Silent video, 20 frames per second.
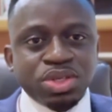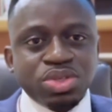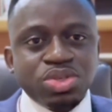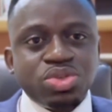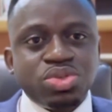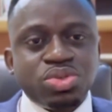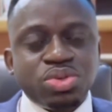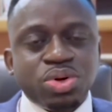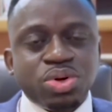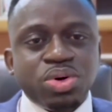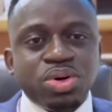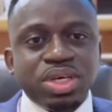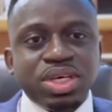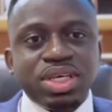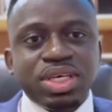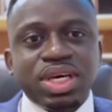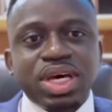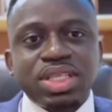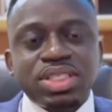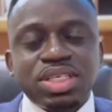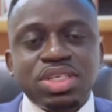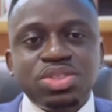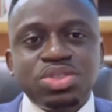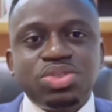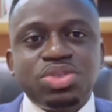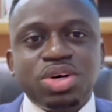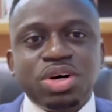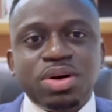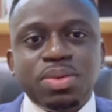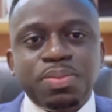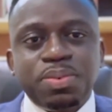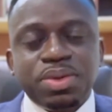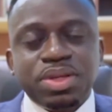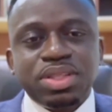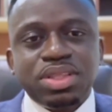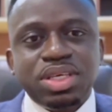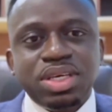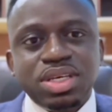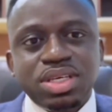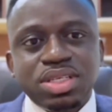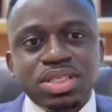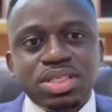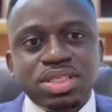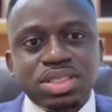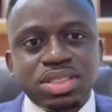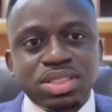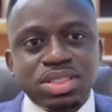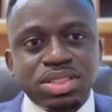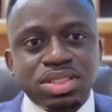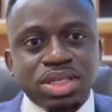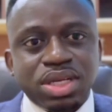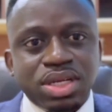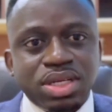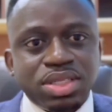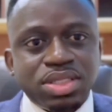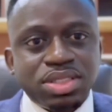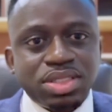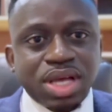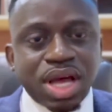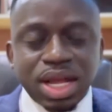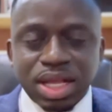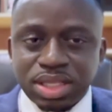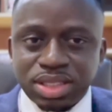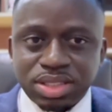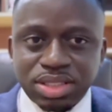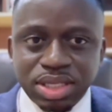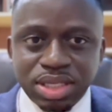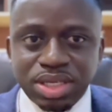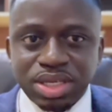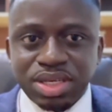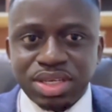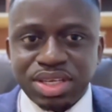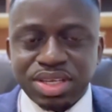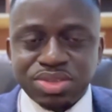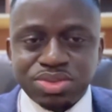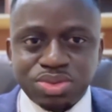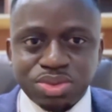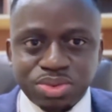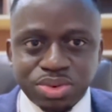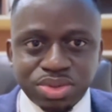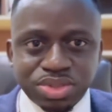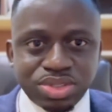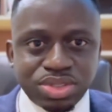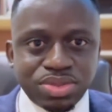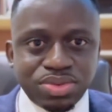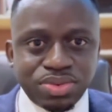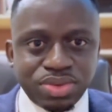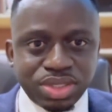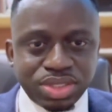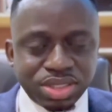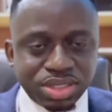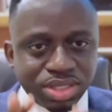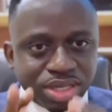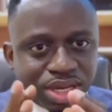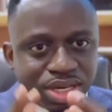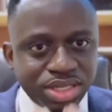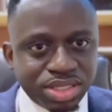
So in getting job, these things are taken into consideration. That